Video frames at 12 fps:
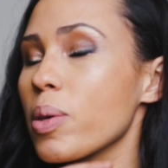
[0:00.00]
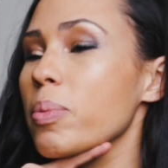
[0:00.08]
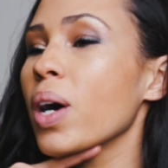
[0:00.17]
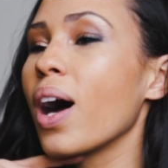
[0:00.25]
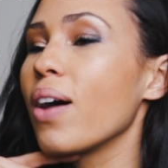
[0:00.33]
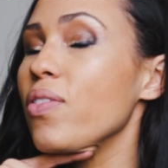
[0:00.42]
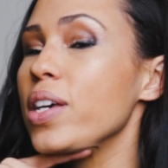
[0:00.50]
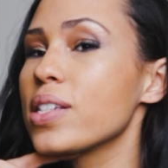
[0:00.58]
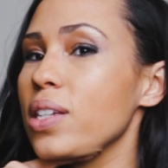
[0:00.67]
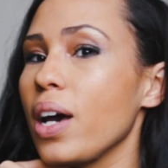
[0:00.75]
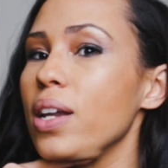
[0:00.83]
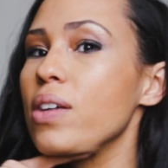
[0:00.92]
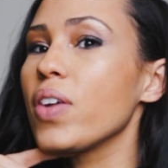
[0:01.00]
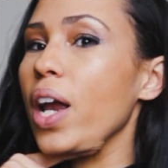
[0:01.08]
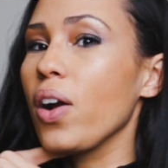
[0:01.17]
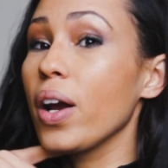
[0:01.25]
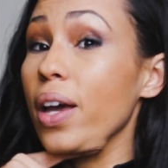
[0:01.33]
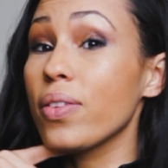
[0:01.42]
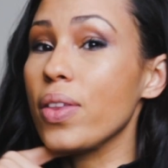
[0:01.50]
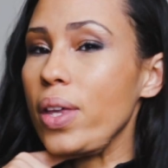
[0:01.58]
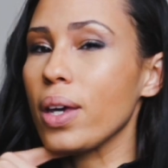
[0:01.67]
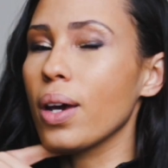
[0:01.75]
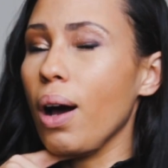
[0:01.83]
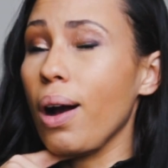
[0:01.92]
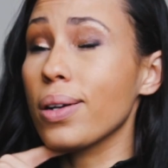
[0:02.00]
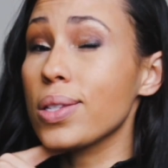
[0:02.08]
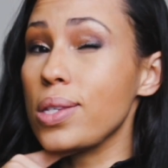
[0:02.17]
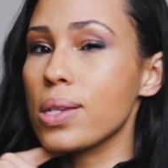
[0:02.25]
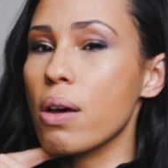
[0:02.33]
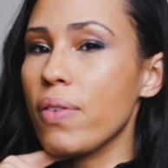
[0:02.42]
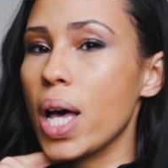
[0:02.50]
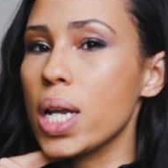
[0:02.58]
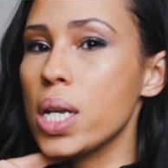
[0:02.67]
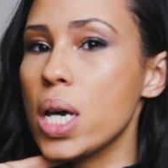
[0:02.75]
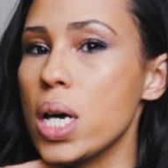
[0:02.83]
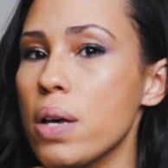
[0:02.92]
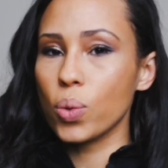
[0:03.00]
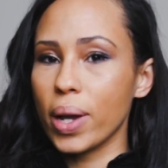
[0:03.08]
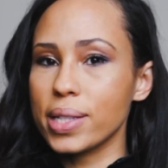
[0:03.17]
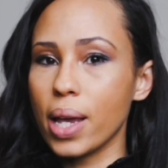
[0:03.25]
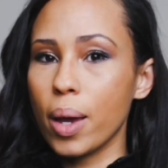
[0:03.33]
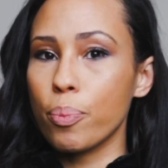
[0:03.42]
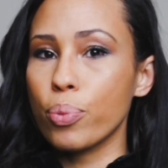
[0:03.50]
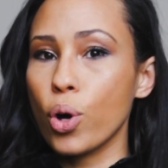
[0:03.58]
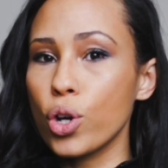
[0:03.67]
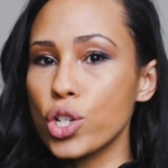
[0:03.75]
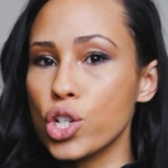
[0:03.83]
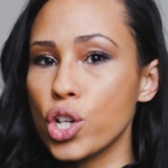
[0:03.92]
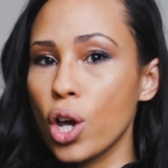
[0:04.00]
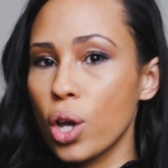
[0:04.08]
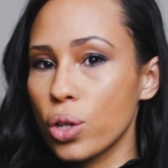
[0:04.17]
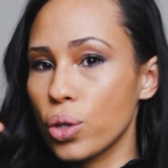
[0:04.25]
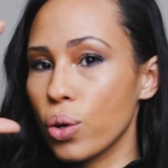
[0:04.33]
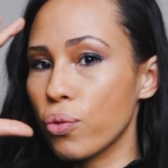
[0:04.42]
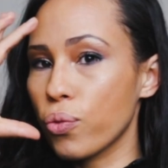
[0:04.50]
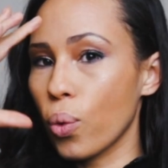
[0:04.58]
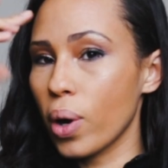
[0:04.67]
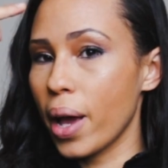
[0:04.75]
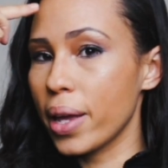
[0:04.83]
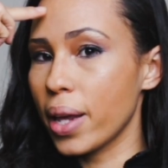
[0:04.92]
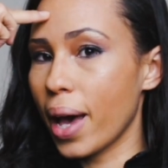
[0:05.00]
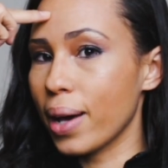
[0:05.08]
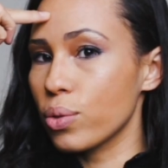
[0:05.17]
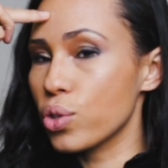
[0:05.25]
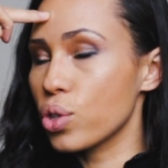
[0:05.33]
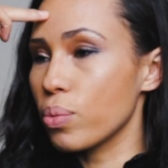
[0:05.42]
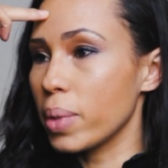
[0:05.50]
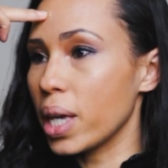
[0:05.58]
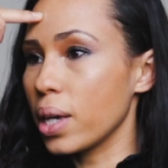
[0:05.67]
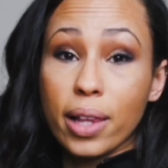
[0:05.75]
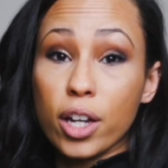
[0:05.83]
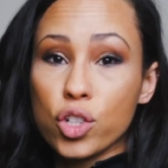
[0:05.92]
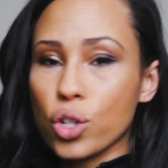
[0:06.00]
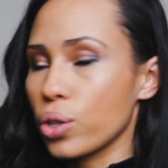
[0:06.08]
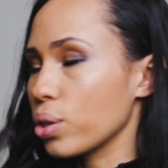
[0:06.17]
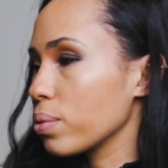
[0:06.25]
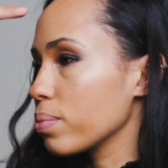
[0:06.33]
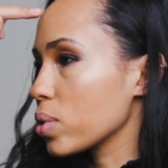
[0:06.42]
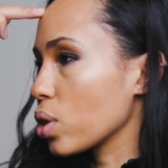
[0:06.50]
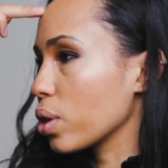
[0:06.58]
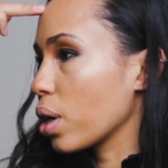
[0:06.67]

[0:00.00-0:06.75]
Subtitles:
people have this kind of area that they aren't so fond of. So I say, push your forehead out to me like a turtle. So